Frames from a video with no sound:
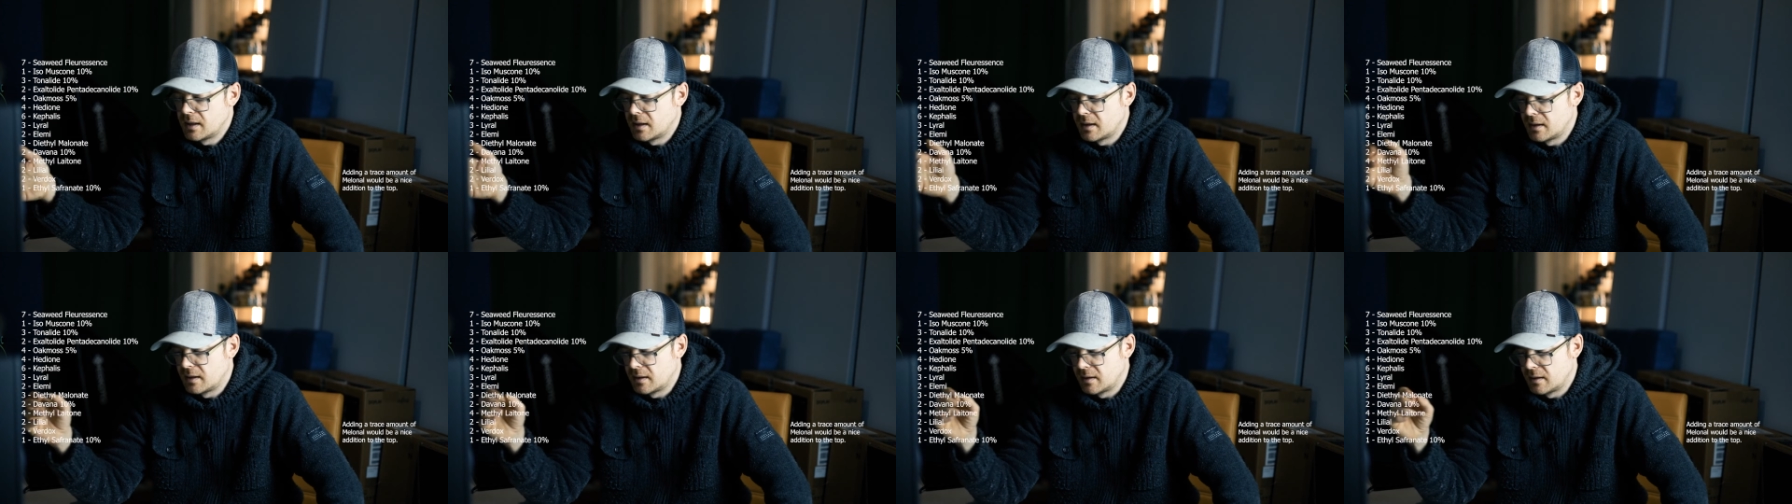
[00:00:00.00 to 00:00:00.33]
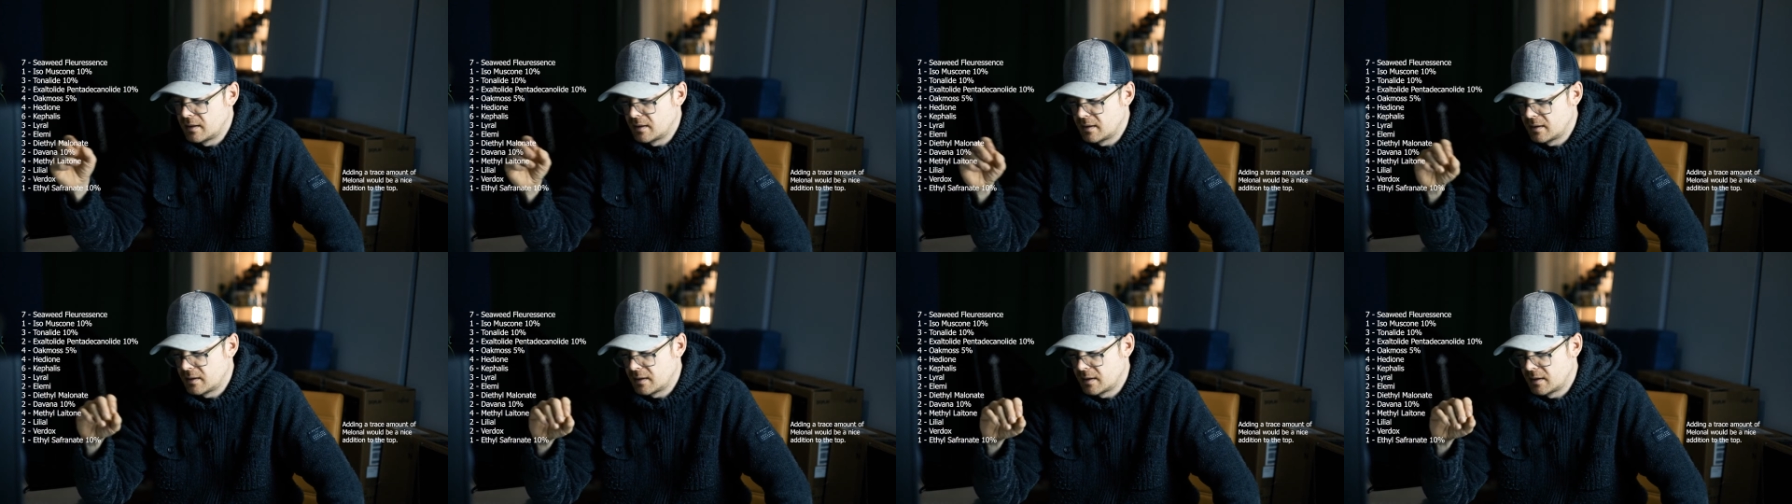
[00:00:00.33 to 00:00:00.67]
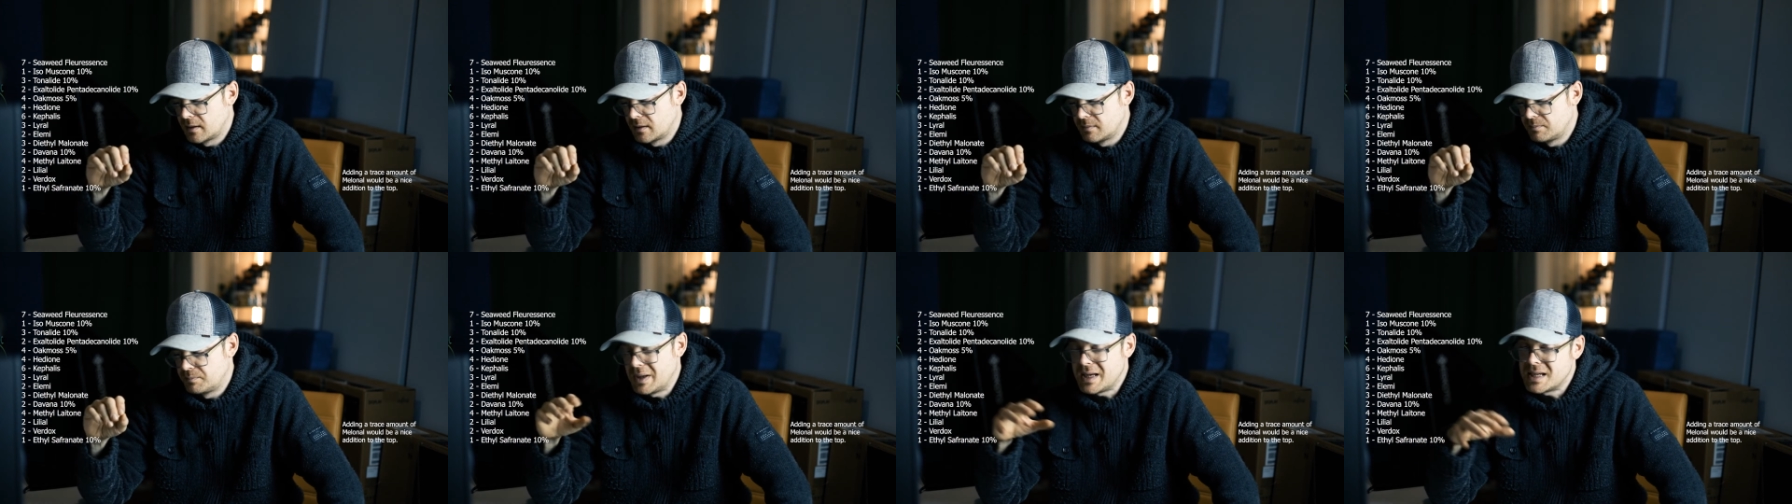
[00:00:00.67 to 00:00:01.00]

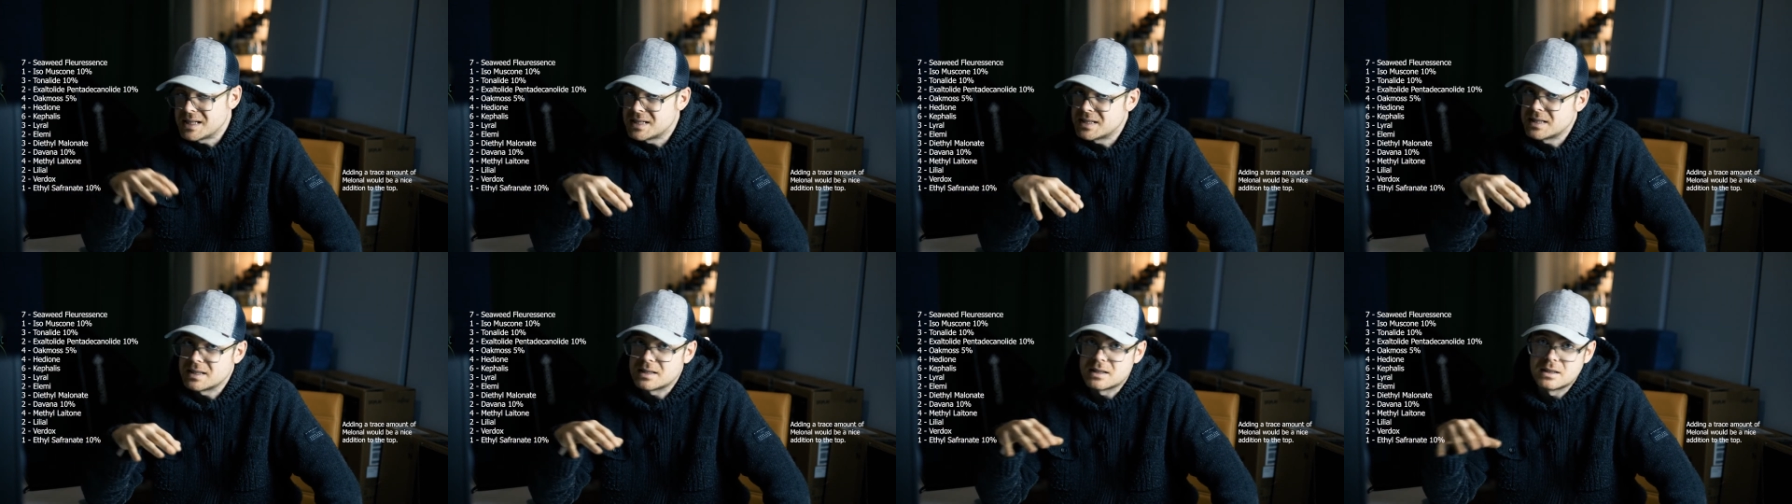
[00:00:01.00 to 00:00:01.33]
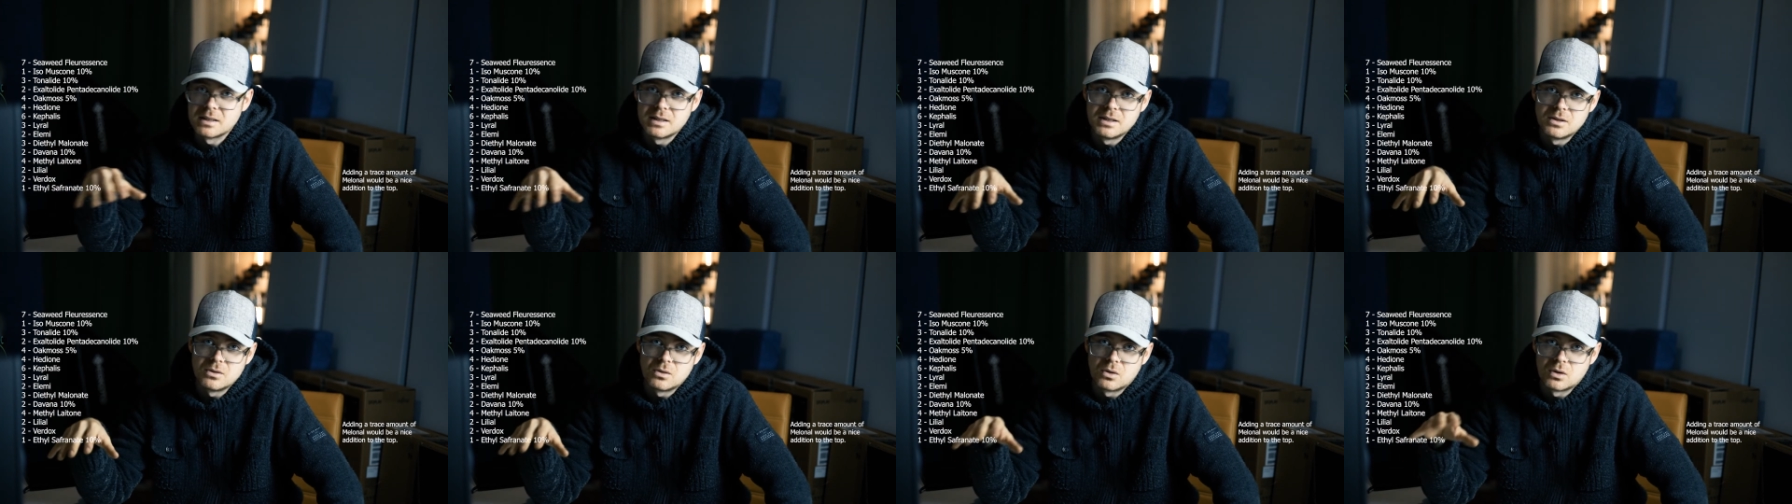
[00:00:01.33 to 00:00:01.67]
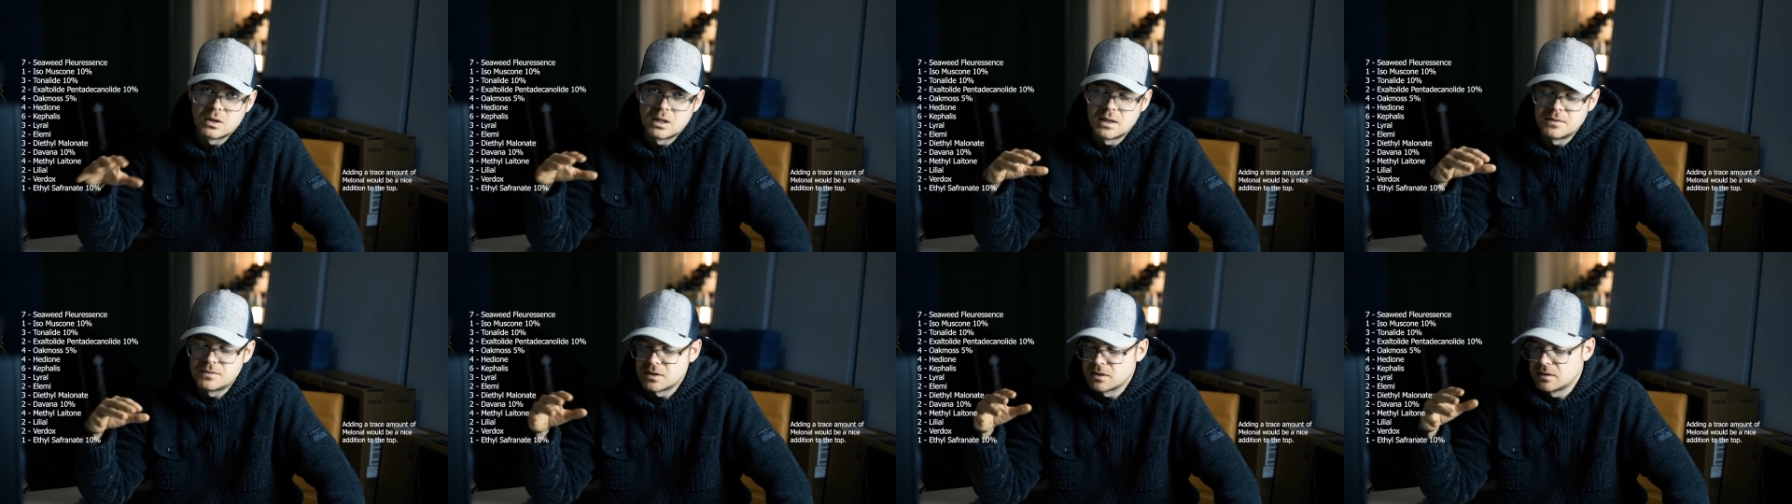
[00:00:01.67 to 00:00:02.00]
and basically
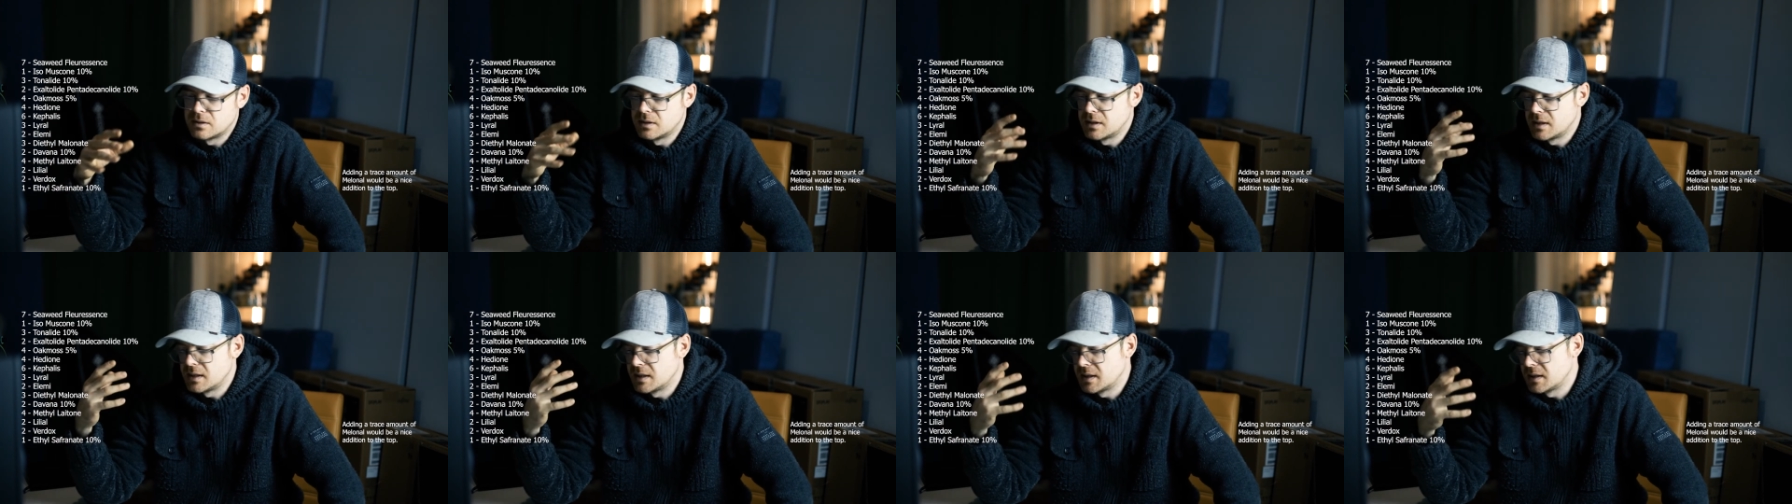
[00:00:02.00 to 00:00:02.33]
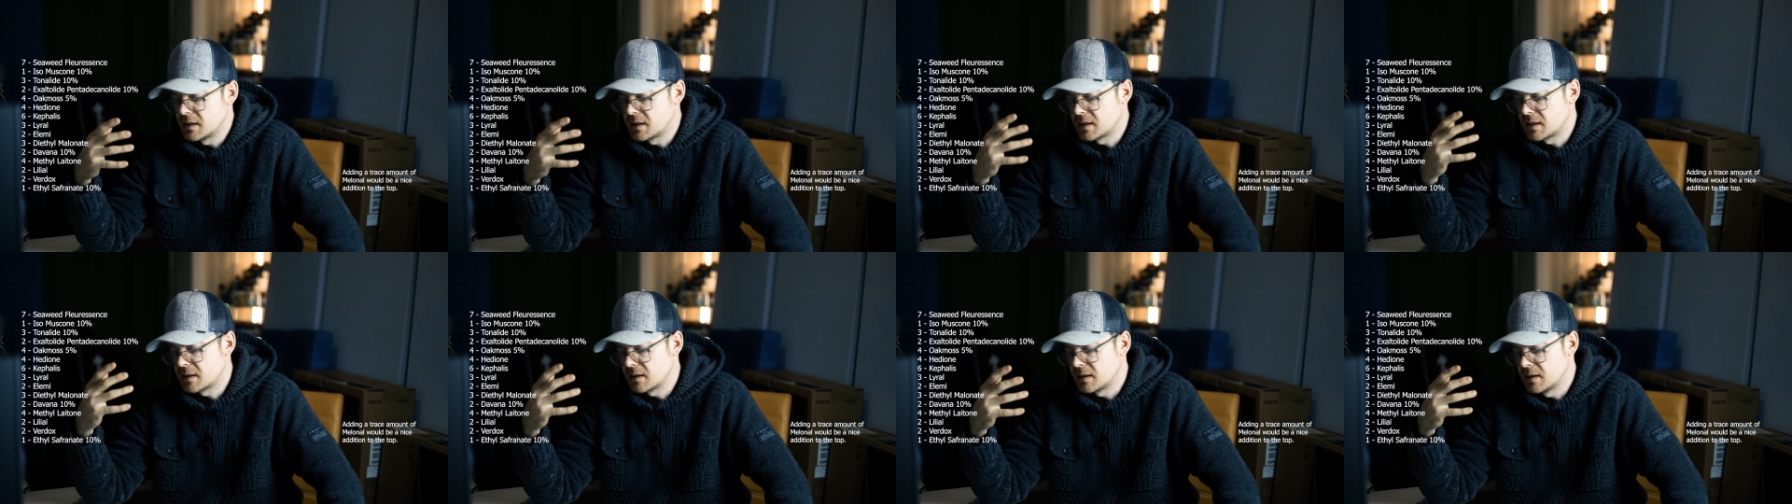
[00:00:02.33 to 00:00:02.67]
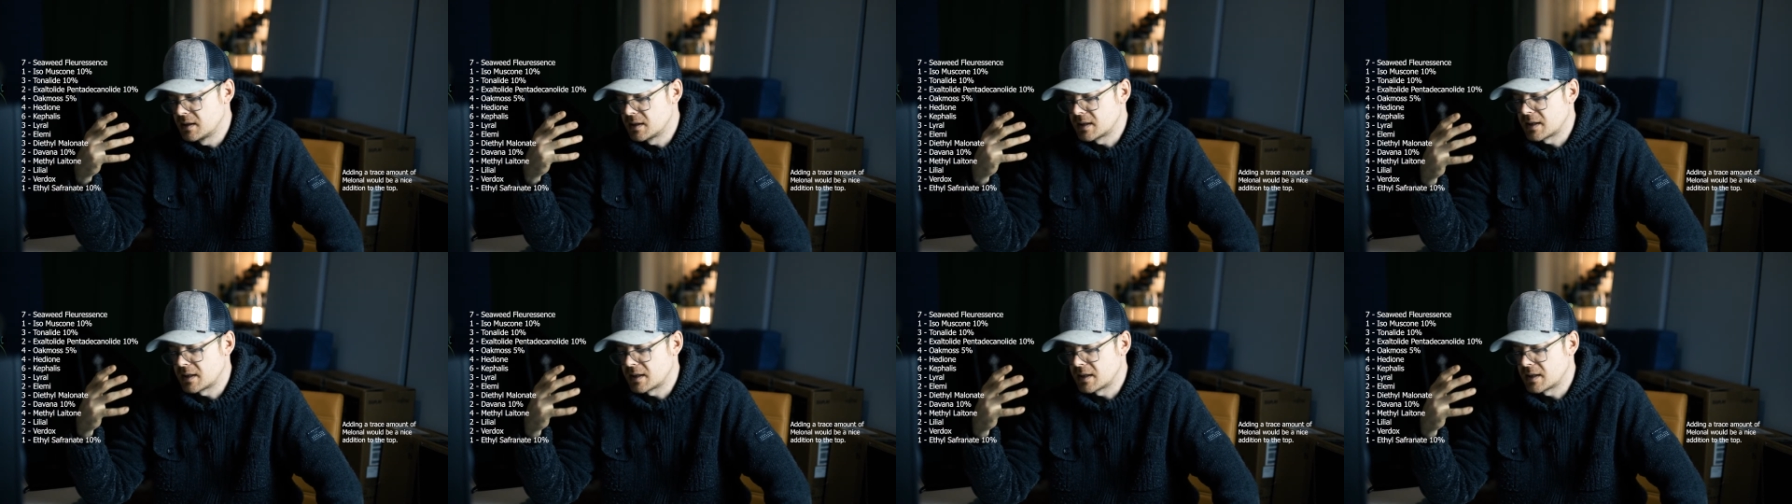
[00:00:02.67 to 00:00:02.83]
all I've done is